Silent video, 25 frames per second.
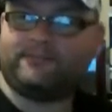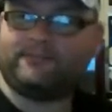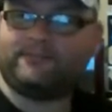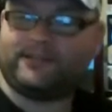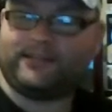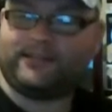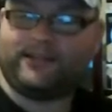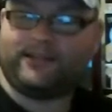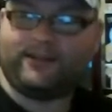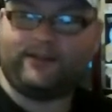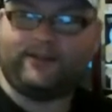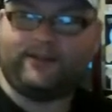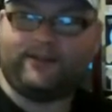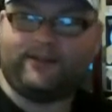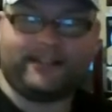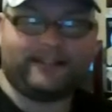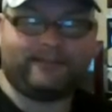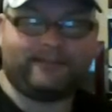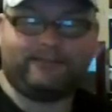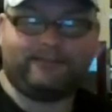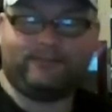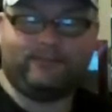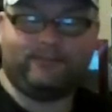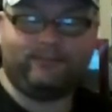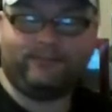So
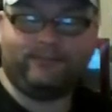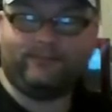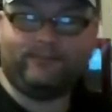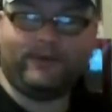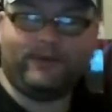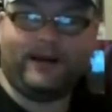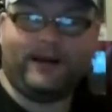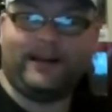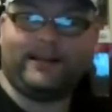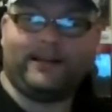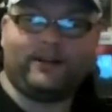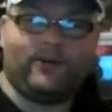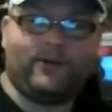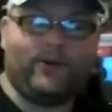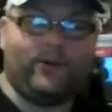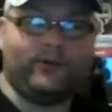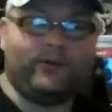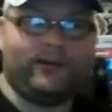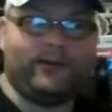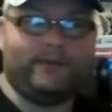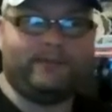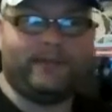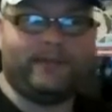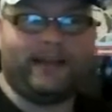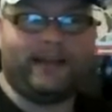that's why I
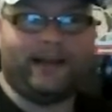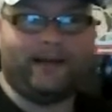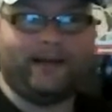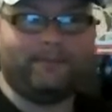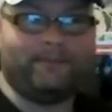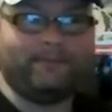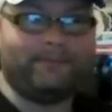called him that.